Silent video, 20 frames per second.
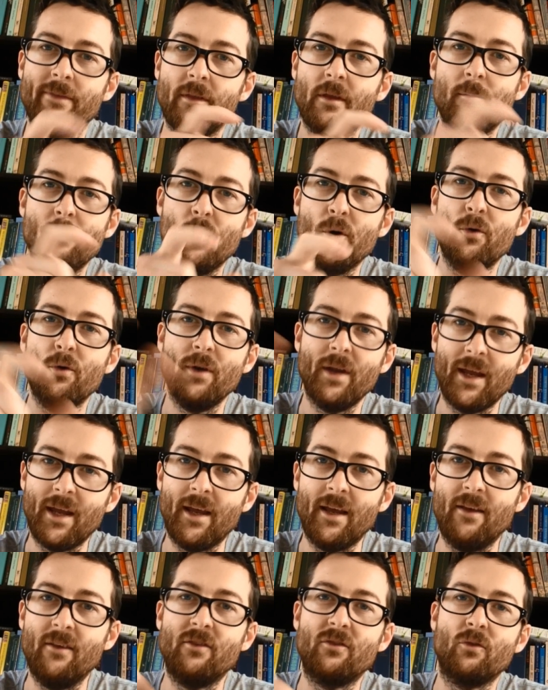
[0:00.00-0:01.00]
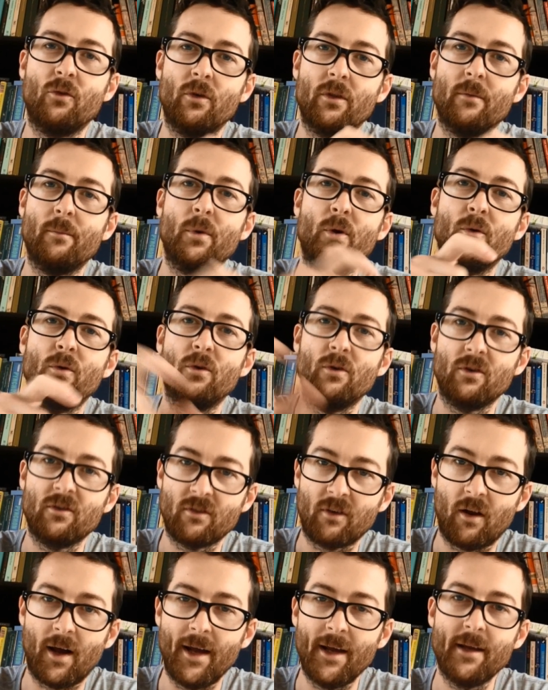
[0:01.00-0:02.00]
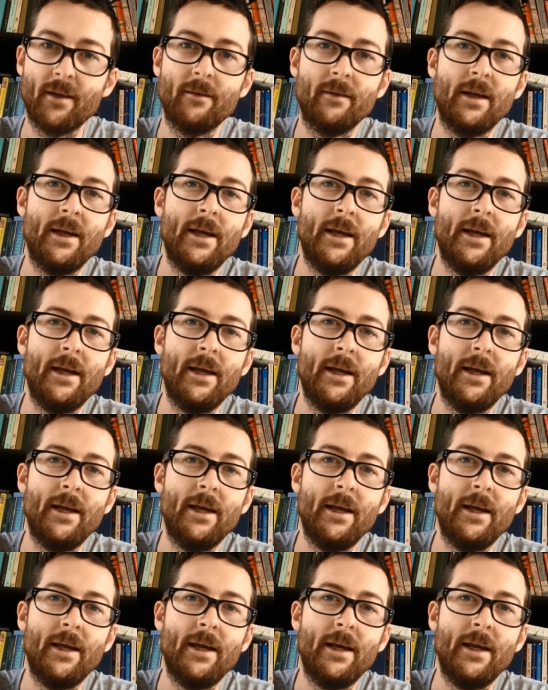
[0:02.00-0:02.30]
the moon is or the moon looks like.